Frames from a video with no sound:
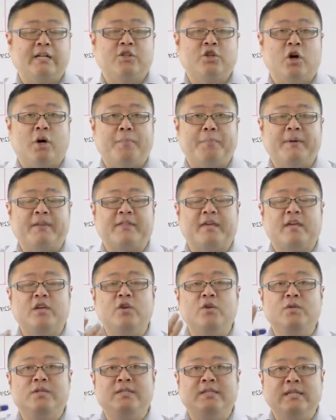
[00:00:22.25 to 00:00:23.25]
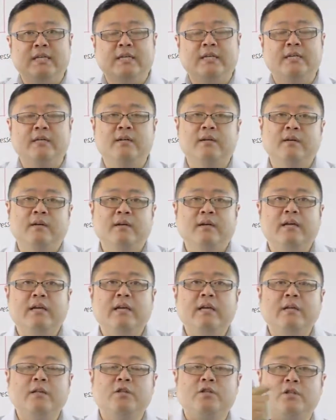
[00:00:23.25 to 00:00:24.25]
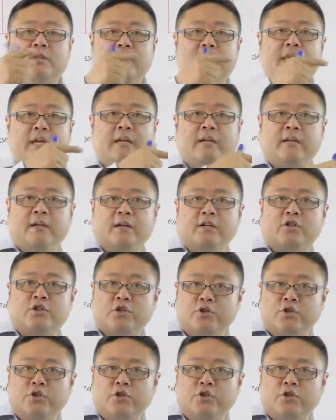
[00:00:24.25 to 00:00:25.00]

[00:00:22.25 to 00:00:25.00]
topic that you did in the